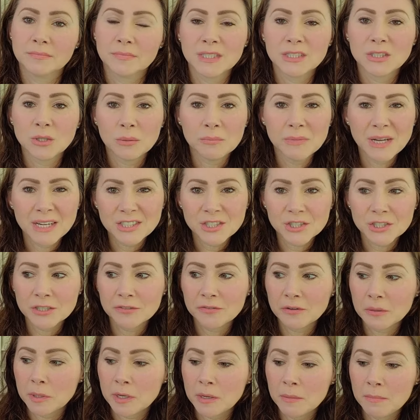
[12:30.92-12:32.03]
So I'm not sure if
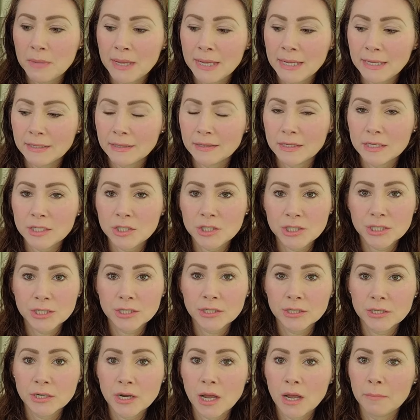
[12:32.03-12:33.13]
I'm going to make it this
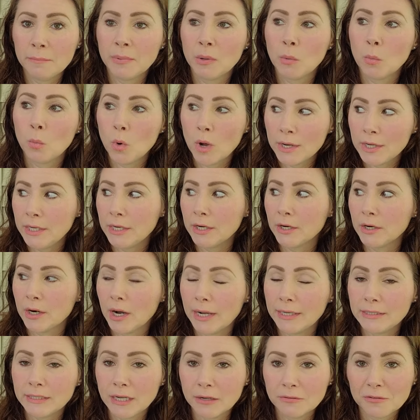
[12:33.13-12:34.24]
year or not, but one year
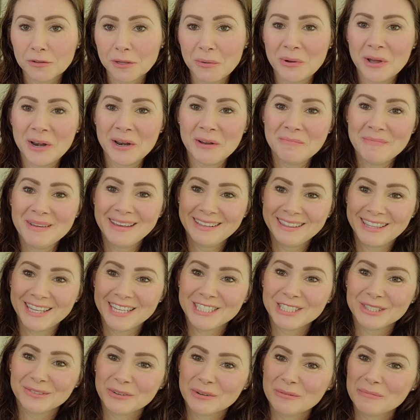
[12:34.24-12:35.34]
I definitely want to make
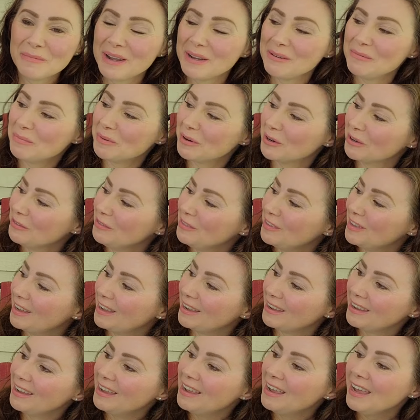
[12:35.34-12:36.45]
this for my
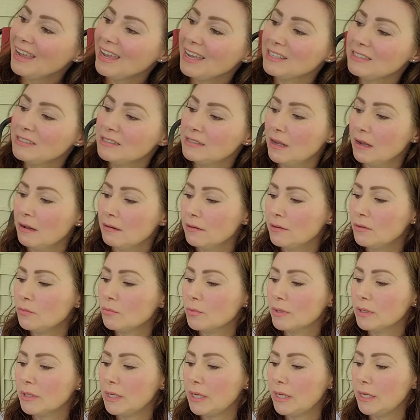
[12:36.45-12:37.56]
birthday. It sounded
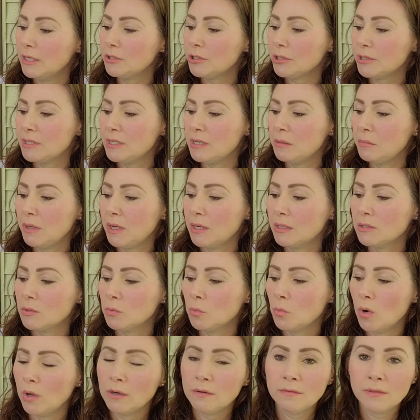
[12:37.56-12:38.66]
really interesting because
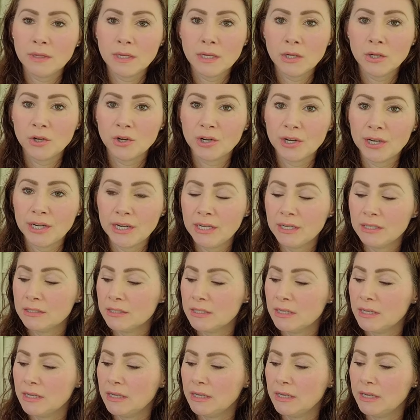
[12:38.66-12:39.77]
one of the ingredients
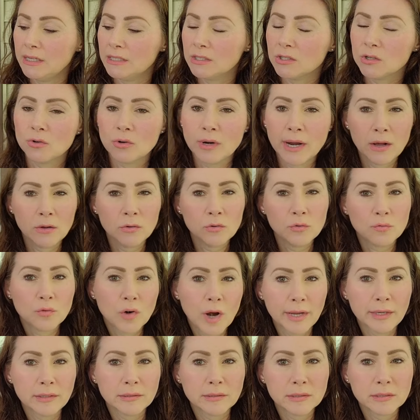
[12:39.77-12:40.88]
in it is ground
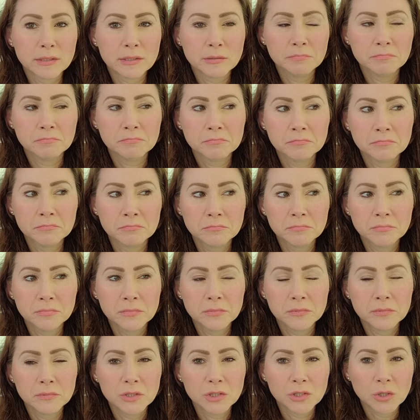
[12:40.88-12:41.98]
rice.
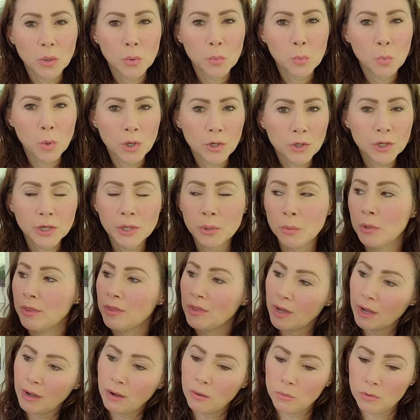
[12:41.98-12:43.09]
So I'm wondering what
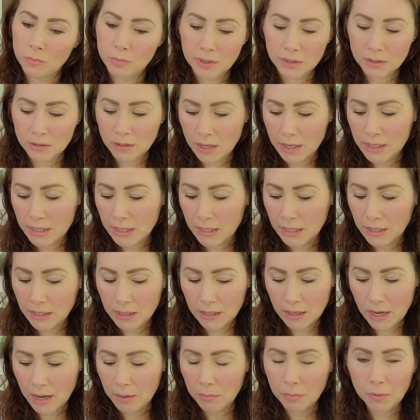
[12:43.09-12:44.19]
that would be like
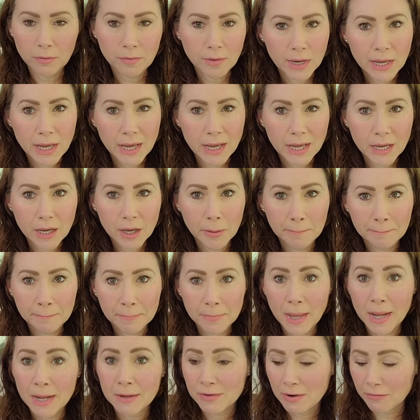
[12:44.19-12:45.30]
in a birthday cake.
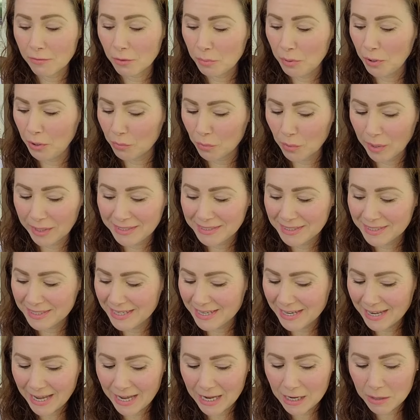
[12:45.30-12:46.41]
I've never put rice in a
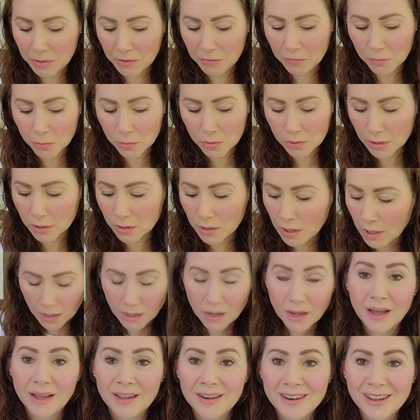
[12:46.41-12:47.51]
cake before.
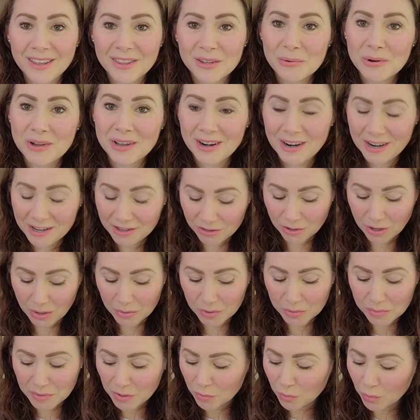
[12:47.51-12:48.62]
Another one I thought
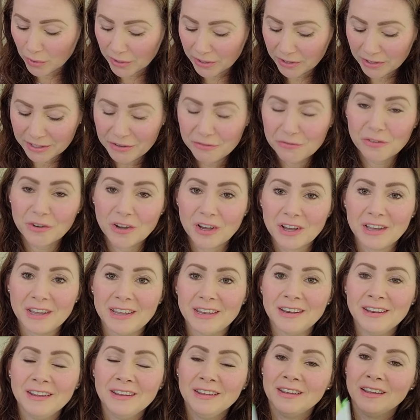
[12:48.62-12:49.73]
would be really
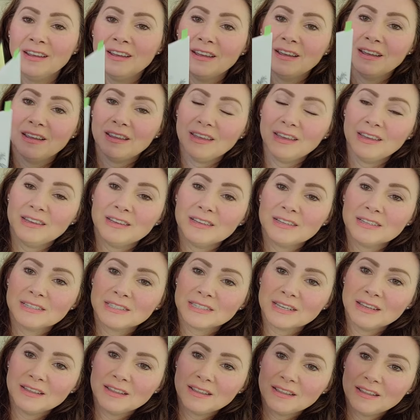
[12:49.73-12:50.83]
fun is
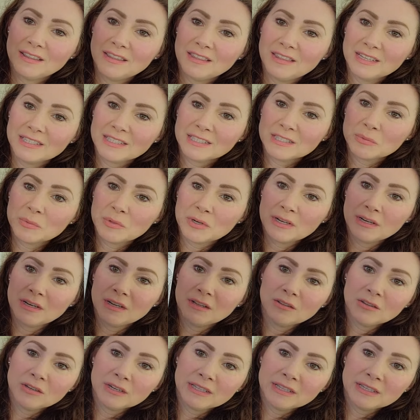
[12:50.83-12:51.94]
this one.
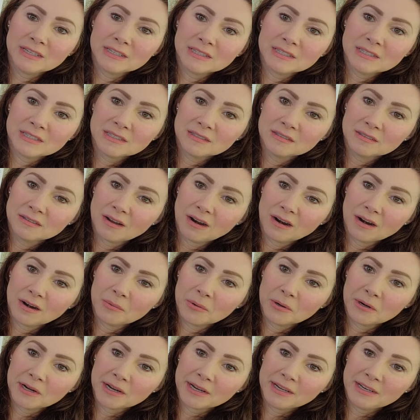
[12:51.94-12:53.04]
And look at this
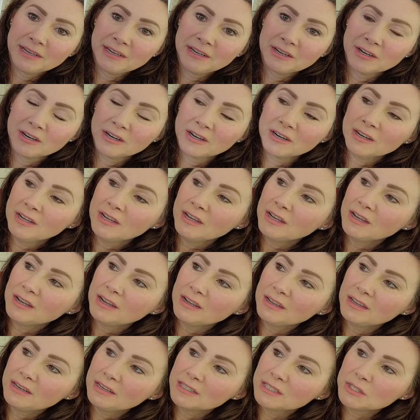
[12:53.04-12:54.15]
artwork in here.
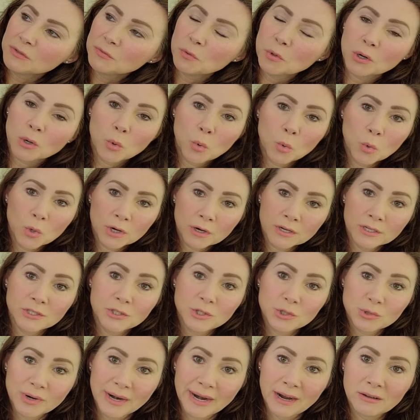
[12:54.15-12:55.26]
It is for Orc
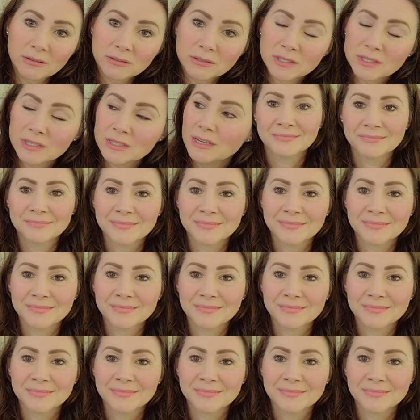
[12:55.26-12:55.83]
Drought.